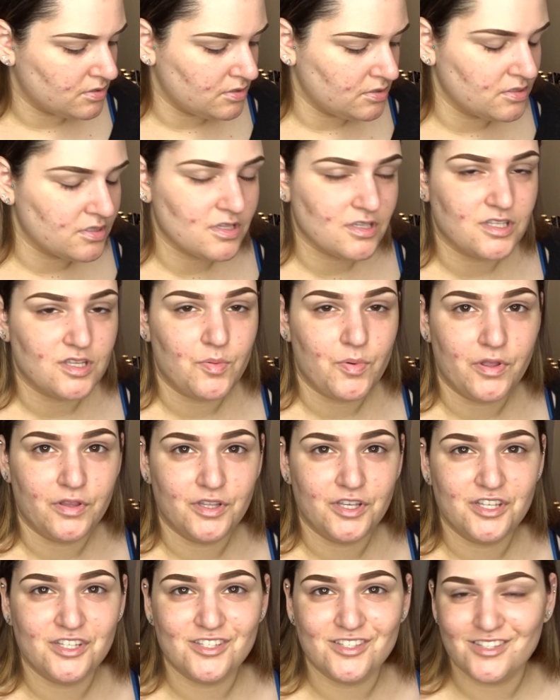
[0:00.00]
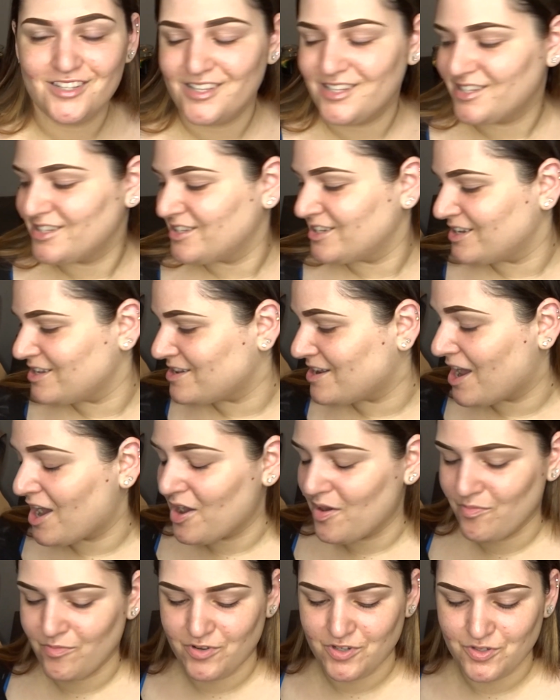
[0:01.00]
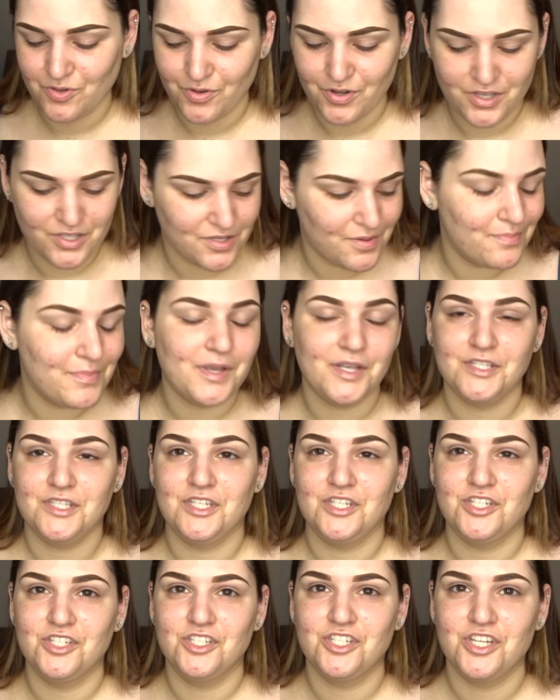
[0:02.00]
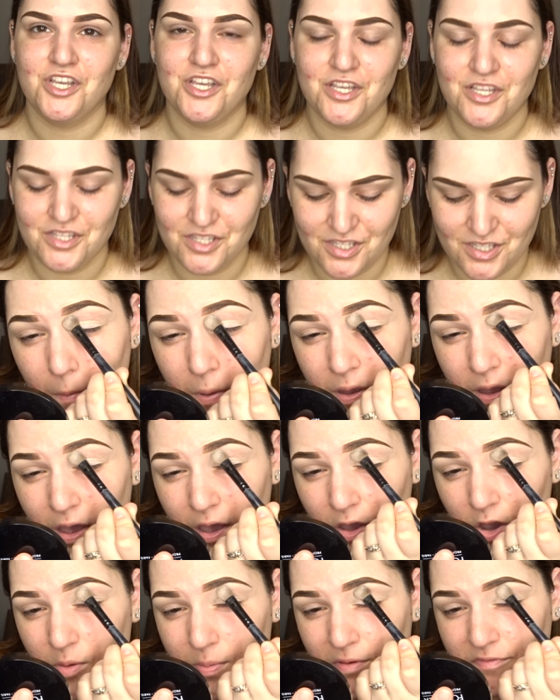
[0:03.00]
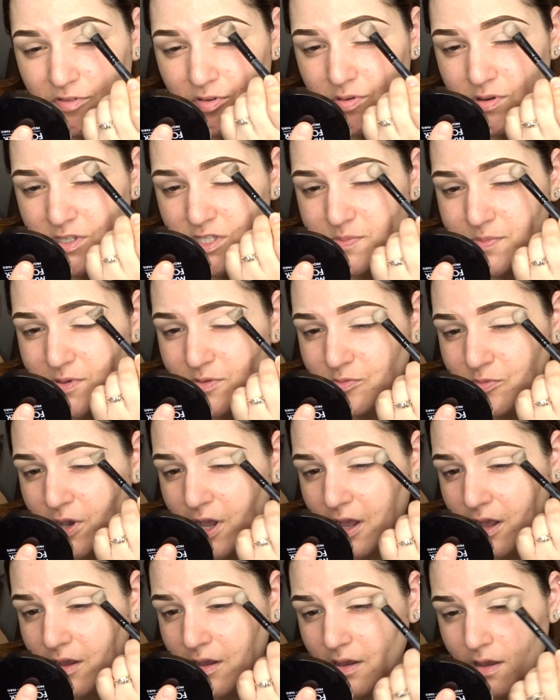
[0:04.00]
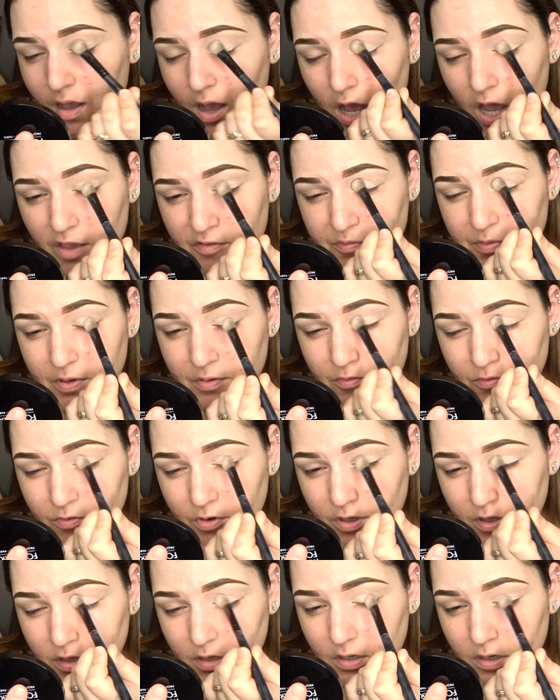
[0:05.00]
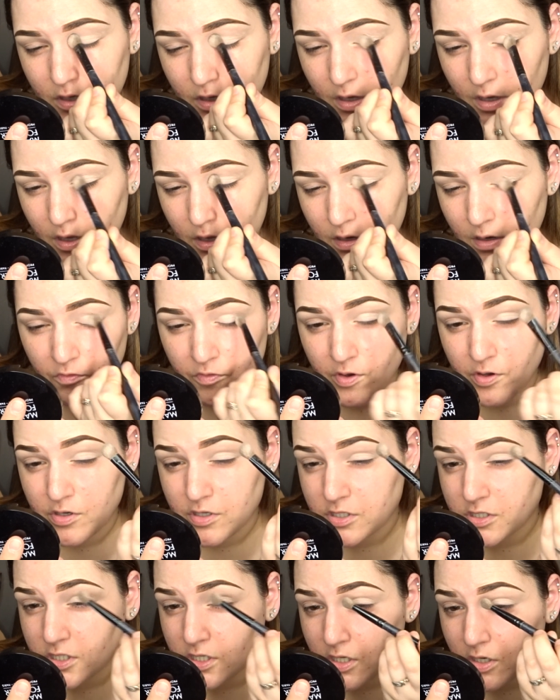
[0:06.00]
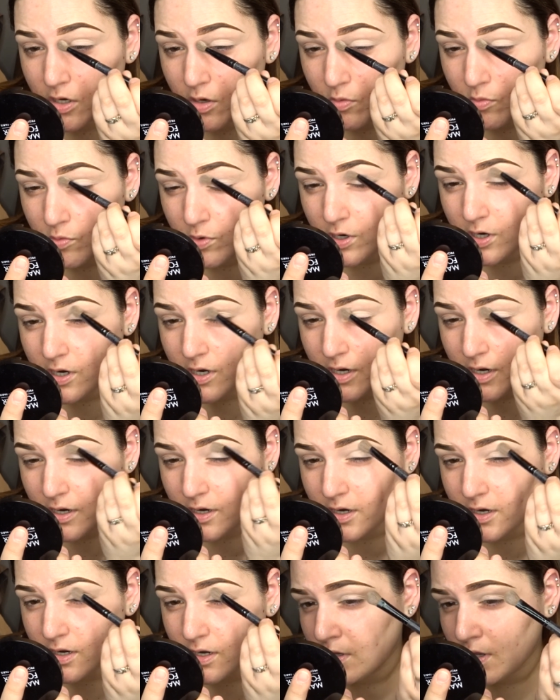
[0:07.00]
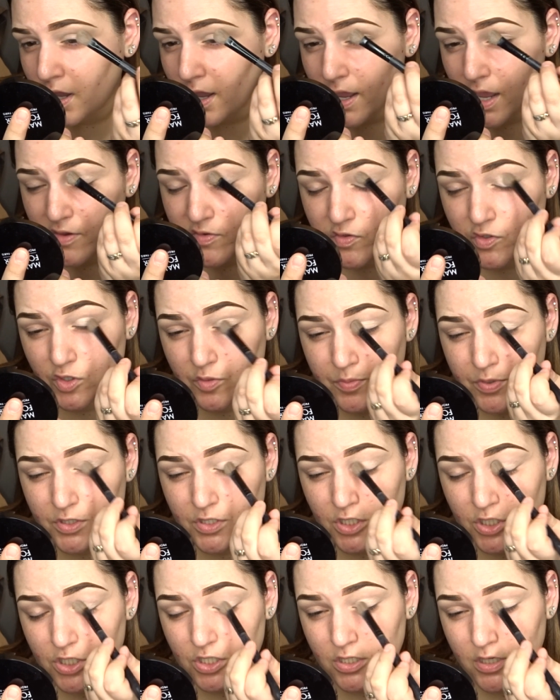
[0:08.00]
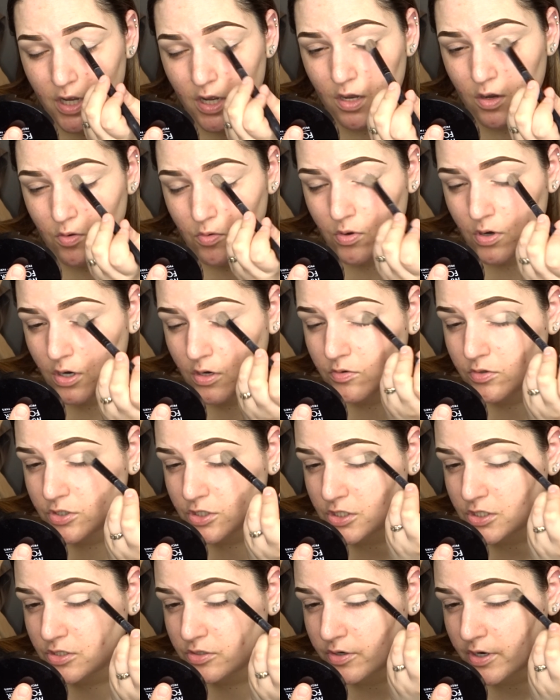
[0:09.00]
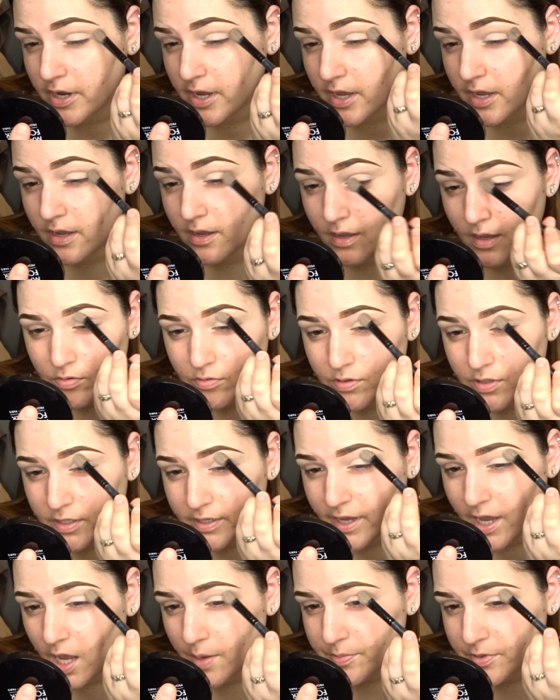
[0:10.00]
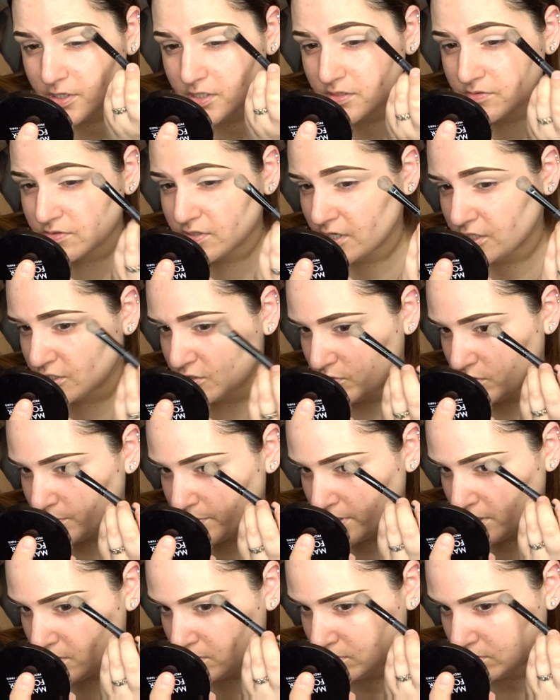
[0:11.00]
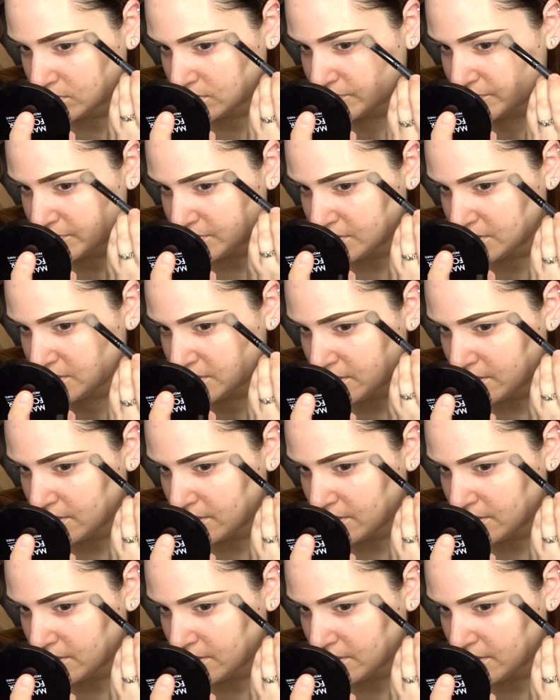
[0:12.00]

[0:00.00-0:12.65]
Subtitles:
to set my lids, and now I'm resorting to mixing shades. But yeah, I hope everyone's been well. I've been really good, focusing on work. I have a new position now at work, which is great. Really happy because it was actually one of my goals for this